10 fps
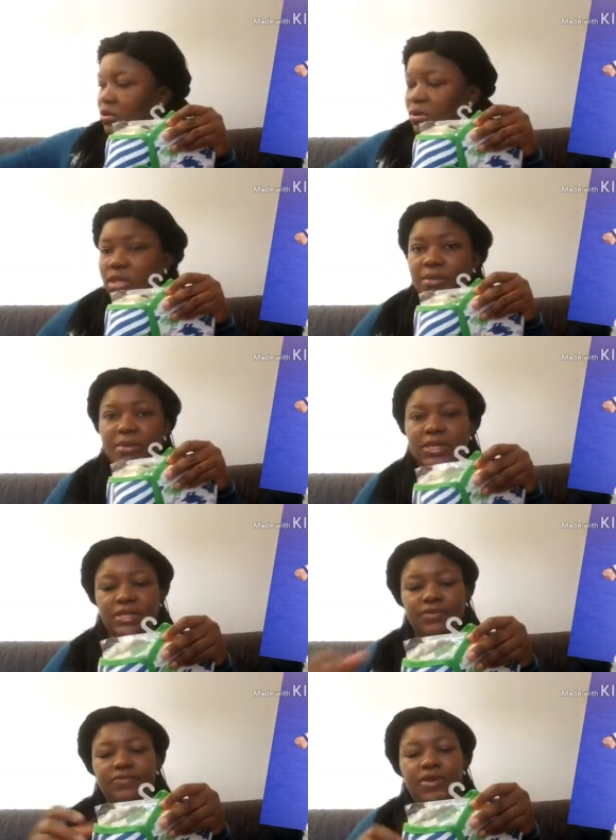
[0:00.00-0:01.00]
Got them
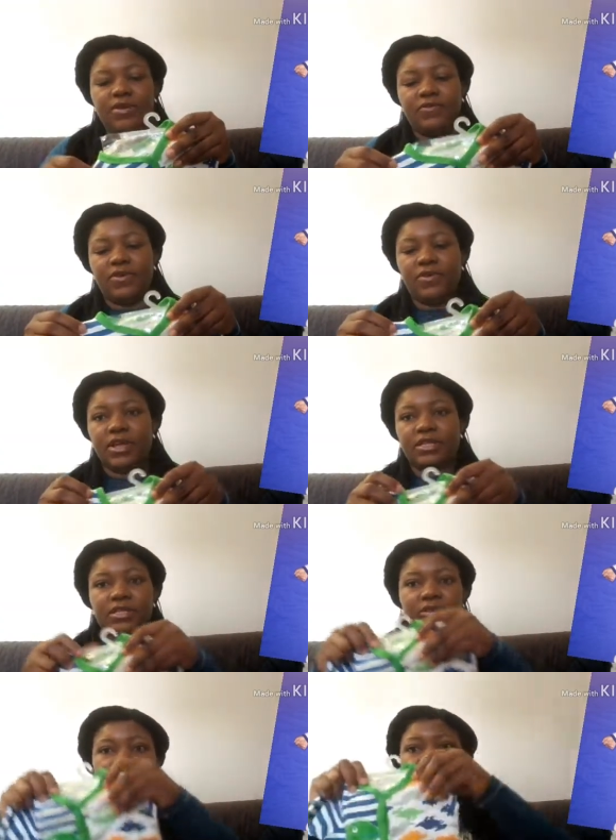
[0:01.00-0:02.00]
at very, very at
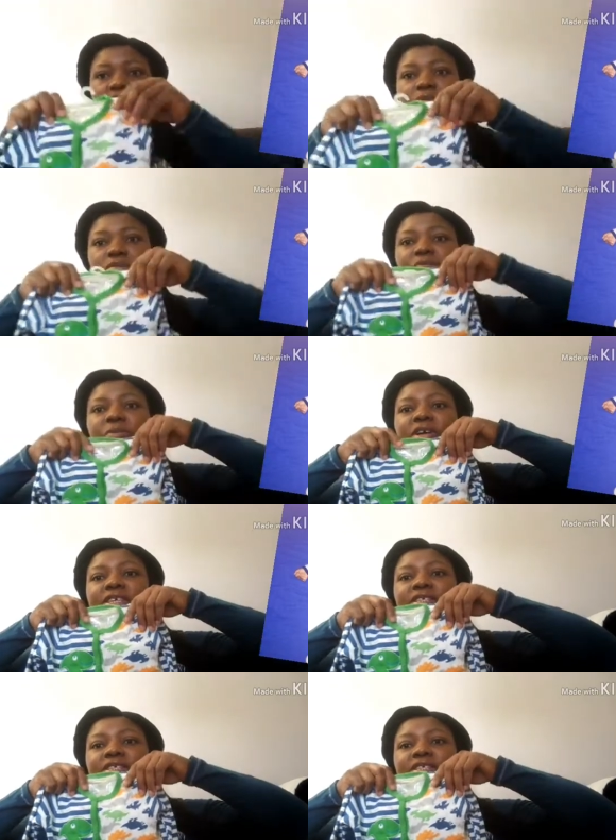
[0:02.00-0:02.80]
affordable price.